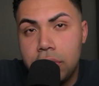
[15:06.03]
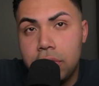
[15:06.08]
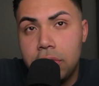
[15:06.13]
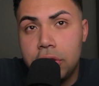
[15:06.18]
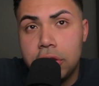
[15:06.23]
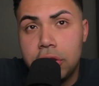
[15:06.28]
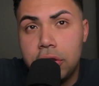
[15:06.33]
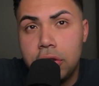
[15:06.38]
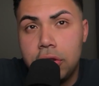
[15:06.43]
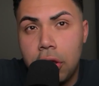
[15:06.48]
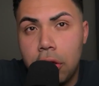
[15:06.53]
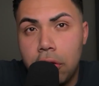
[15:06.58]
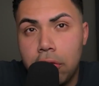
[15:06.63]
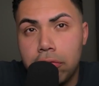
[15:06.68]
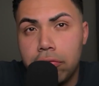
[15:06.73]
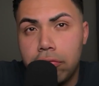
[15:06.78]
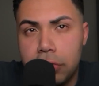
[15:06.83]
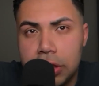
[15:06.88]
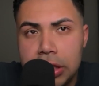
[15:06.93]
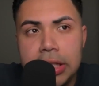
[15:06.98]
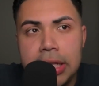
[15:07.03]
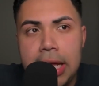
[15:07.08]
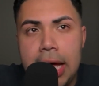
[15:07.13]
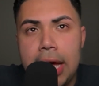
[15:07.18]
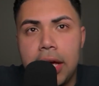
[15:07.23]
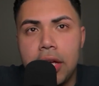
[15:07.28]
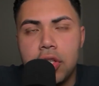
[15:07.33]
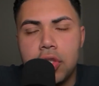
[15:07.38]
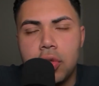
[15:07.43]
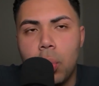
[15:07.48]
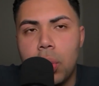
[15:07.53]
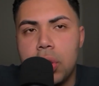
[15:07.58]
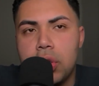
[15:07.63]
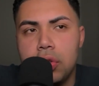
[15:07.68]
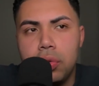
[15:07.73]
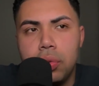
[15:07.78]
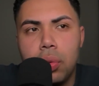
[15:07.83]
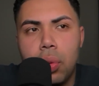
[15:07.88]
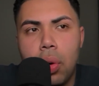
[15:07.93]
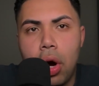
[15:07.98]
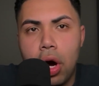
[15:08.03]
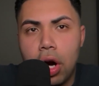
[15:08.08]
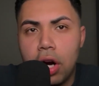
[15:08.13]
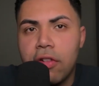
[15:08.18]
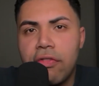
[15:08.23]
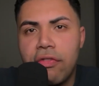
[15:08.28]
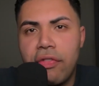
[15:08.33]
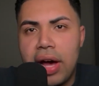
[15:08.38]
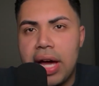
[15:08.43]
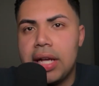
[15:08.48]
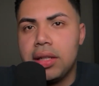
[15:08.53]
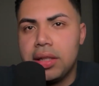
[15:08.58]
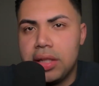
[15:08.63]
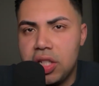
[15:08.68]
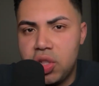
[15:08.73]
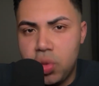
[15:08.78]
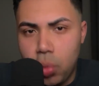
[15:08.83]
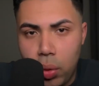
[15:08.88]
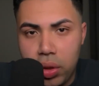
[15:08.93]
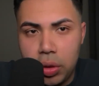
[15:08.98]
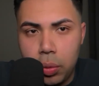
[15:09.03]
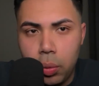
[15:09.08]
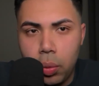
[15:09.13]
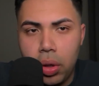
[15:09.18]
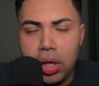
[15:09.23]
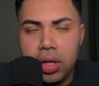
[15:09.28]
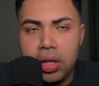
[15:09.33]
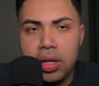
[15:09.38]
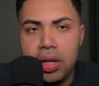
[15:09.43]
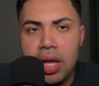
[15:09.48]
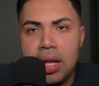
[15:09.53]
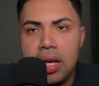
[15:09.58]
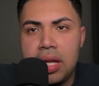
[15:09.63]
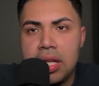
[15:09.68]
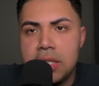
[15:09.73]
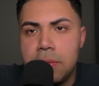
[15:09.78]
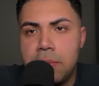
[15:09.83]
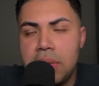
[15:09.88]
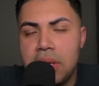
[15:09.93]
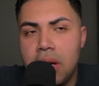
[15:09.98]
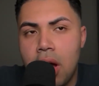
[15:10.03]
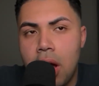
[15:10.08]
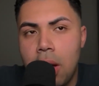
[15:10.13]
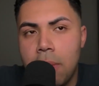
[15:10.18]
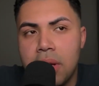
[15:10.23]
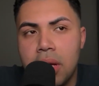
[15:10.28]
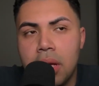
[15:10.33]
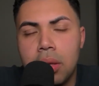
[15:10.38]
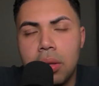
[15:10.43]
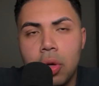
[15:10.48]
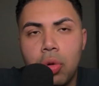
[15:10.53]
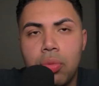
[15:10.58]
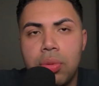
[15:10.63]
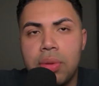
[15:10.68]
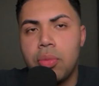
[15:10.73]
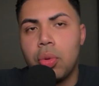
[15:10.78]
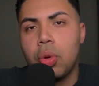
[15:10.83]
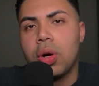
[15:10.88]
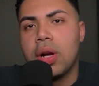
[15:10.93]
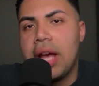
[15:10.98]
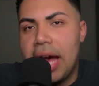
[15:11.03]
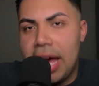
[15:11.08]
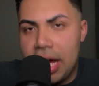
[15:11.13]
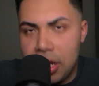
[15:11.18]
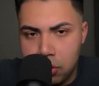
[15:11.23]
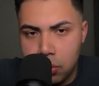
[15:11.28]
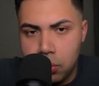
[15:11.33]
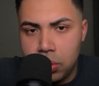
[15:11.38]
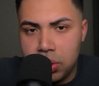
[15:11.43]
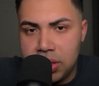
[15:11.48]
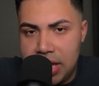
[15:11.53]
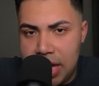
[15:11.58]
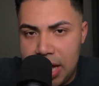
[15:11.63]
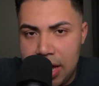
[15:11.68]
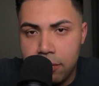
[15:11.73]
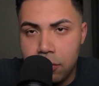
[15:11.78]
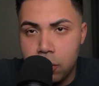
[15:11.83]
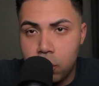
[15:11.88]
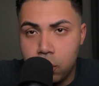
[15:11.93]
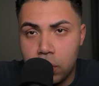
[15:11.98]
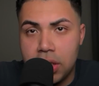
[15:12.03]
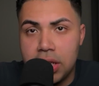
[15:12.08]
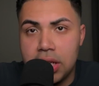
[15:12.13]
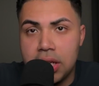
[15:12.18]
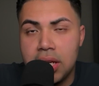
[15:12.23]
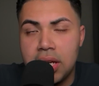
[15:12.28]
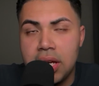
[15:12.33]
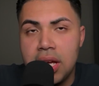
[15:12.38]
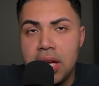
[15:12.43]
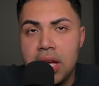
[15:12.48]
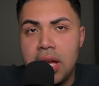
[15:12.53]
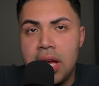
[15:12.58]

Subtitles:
just don't realize when you are finally 21 and it's becoming a little bit more casual to have a drink.